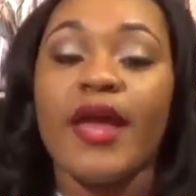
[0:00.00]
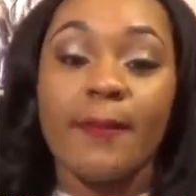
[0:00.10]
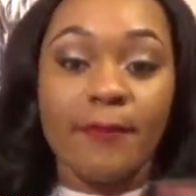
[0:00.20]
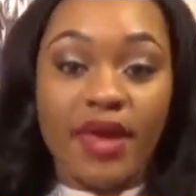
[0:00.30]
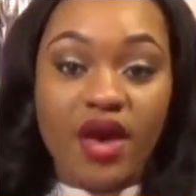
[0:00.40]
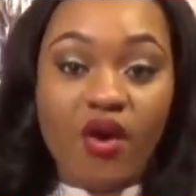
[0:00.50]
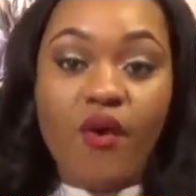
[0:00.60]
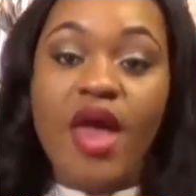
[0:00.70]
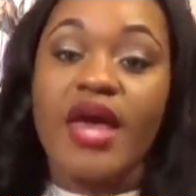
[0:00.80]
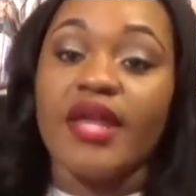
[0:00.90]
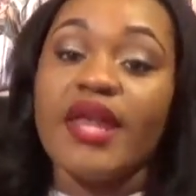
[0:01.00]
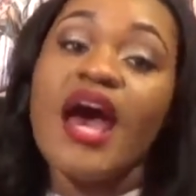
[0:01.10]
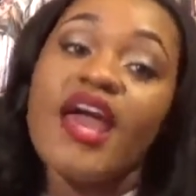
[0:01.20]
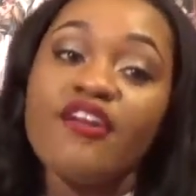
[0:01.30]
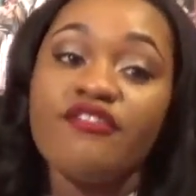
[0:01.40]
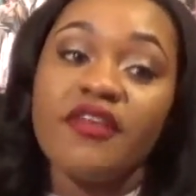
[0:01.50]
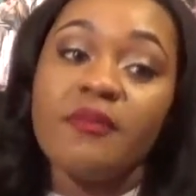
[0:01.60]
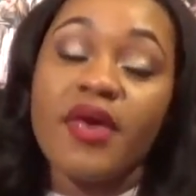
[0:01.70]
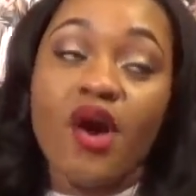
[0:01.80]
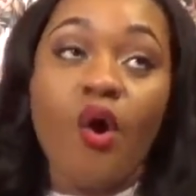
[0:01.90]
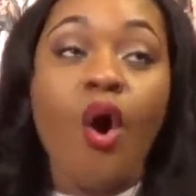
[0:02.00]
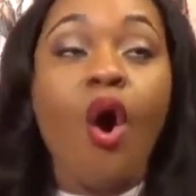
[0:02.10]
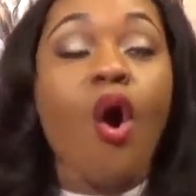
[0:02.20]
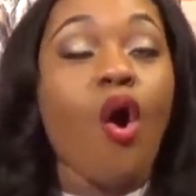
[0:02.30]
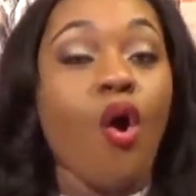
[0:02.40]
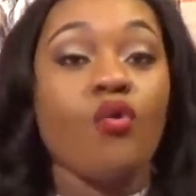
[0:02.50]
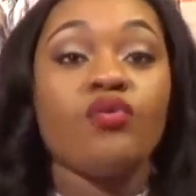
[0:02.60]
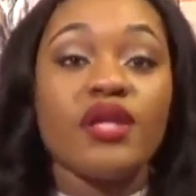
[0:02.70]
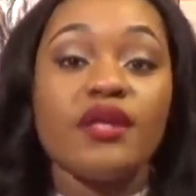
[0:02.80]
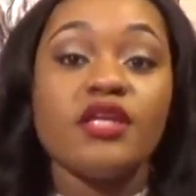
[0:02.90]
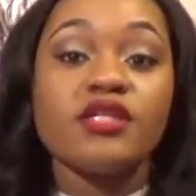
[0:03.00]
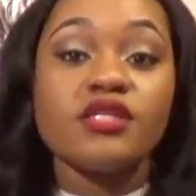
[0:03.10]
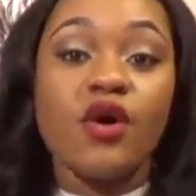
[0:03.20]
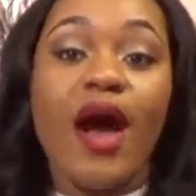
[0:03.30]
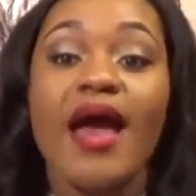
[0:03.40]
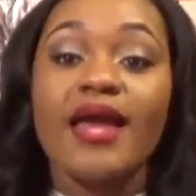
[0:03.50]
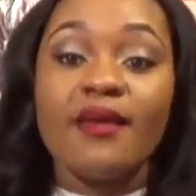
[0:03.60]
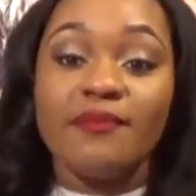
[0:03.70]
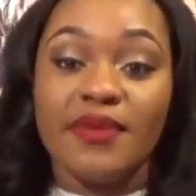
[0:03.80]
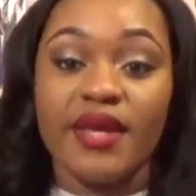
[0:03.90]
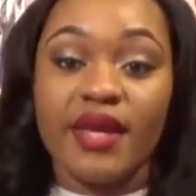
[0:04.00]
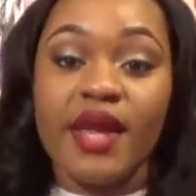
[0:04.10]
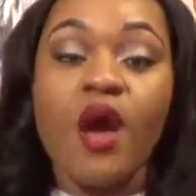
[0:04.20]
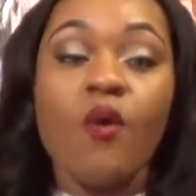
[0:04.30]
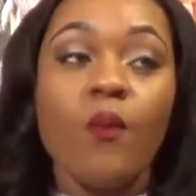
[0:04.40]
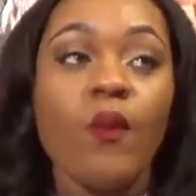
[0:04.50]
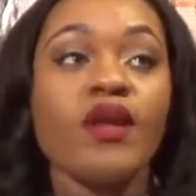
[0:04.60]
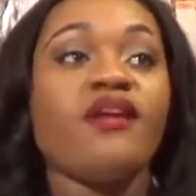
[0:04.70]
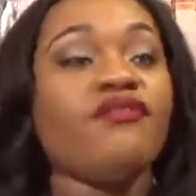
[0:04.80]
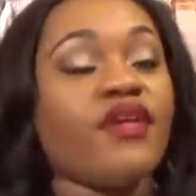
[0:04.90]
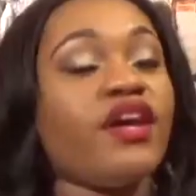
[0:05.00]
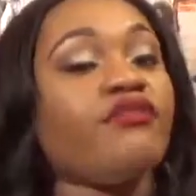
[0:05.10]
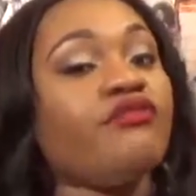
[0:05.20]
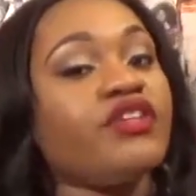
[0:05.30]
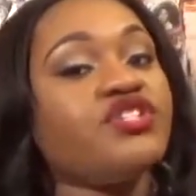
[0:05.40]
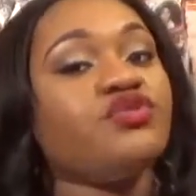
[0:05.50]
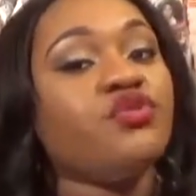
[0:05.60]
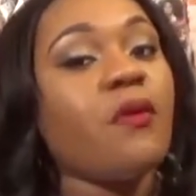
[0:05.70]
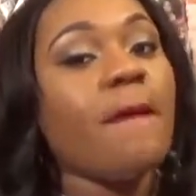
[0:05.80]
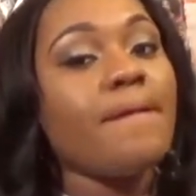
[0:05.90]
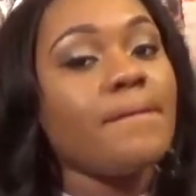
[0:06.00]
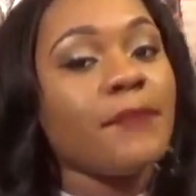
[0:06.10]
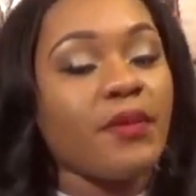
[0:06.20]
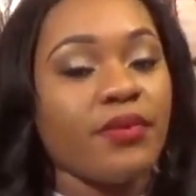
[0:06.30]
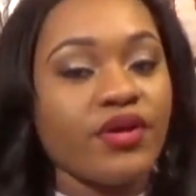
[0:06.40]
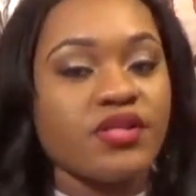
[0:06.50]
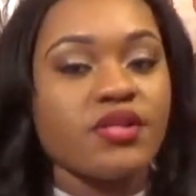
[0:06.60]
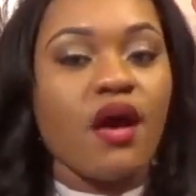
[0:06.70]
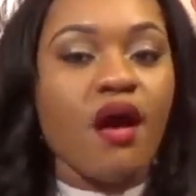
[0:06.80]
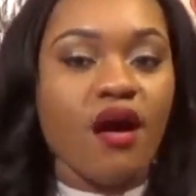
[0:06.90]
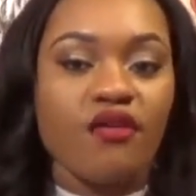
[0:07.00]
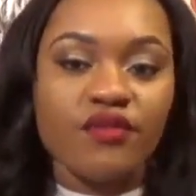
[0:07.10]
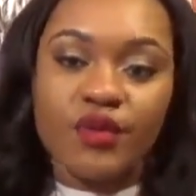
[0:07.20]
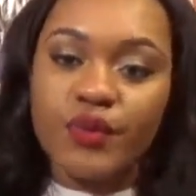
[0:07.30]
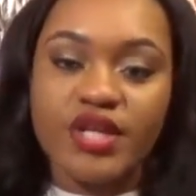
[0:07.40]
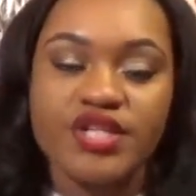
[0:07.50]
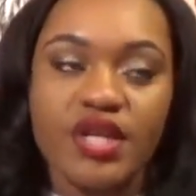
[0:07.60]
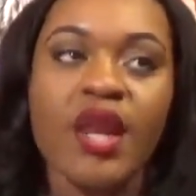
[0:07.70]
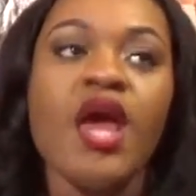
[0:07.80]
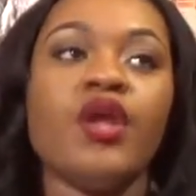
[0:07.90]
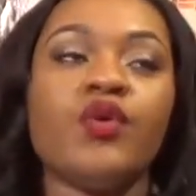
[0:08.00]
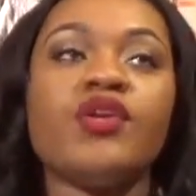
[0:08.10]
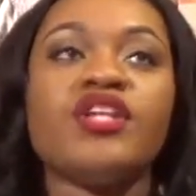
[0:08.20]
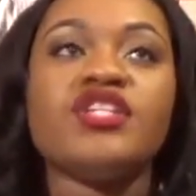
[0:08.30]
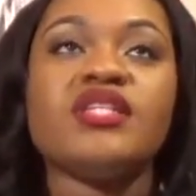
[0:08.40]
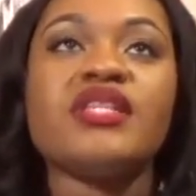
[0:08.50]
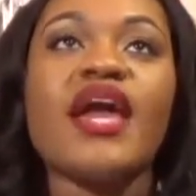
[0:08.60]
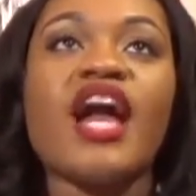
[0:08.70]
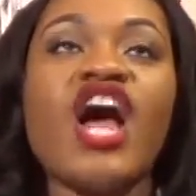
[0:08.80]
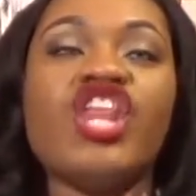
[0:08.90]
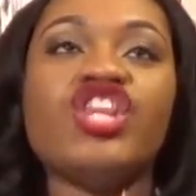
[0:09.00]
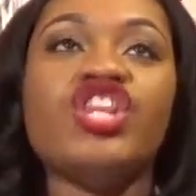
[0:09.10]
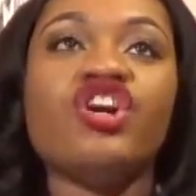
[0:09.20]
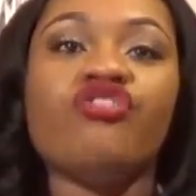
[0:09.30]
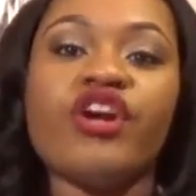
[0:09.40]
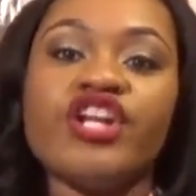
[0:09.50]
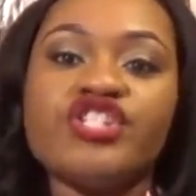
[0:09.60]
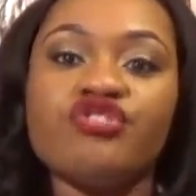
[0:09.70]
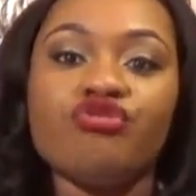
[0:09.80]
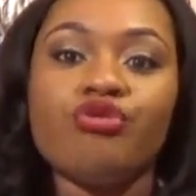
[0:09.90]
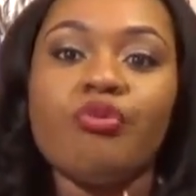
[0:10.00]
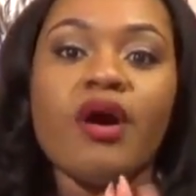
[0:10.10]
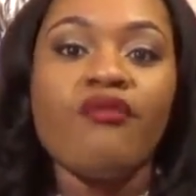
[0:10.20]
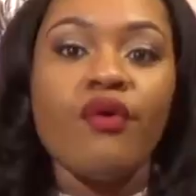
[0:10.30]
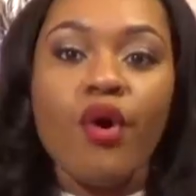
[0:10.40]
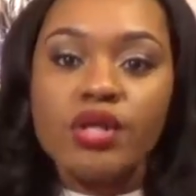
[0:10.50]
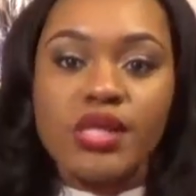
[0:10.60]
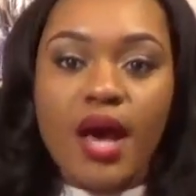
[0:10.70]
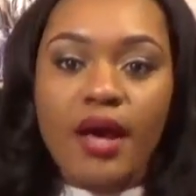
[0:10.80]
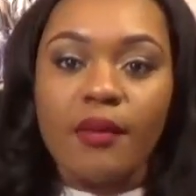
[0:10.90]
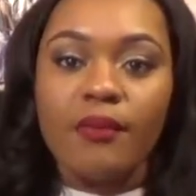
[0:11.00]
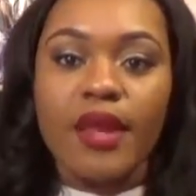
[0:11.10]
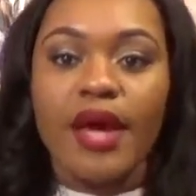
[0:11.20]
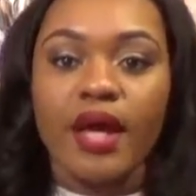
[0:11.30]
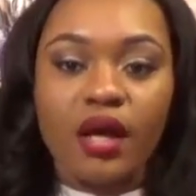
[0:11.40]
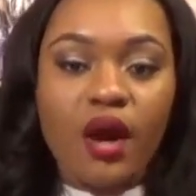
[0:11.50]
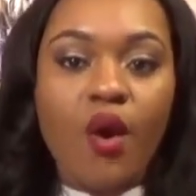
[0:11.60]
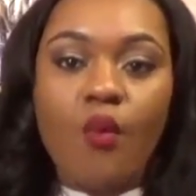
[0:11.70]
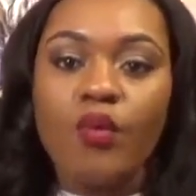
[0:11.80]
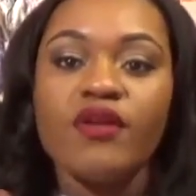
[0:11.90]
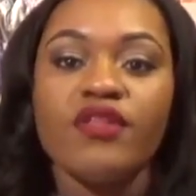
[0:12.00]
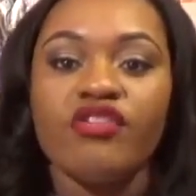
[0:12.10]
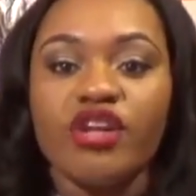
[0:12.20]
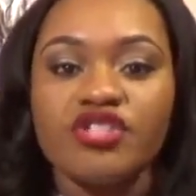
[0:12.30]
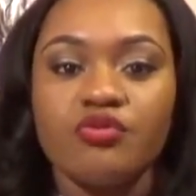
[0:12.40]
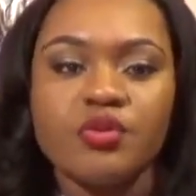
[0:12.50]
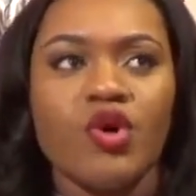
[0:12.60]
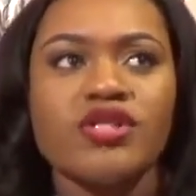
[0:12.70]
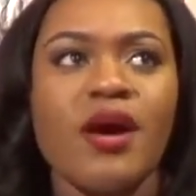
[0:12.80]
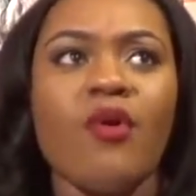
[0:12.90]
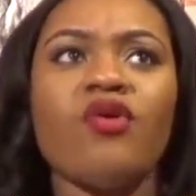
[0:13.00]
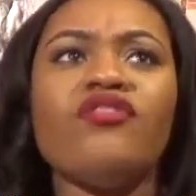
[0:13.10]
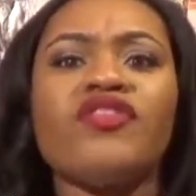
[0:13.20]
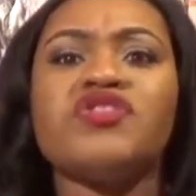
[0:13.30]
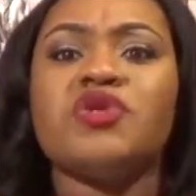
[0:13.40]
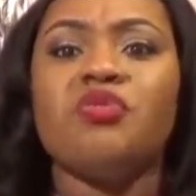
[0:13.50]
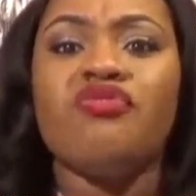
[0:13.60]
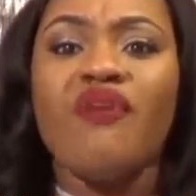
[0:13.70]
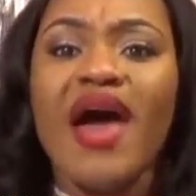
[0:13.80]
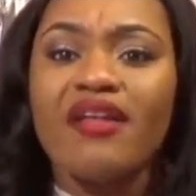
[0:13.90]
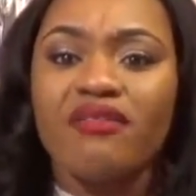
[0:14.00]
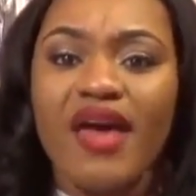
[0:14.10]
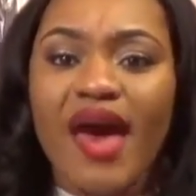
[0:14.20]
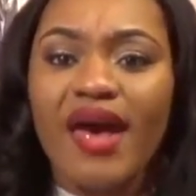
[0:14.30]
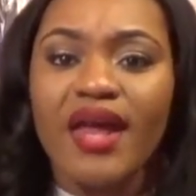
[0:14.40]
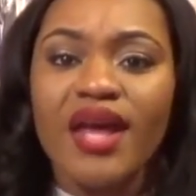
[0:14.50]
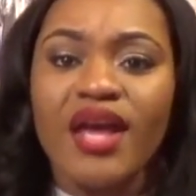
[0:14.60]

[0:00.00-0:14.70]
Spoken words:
a male and not a female, only so I can be one of the original members of New Edition. New Edition is like the greatest group of all time, like one of the greatest groups of all time, only for the simple fact that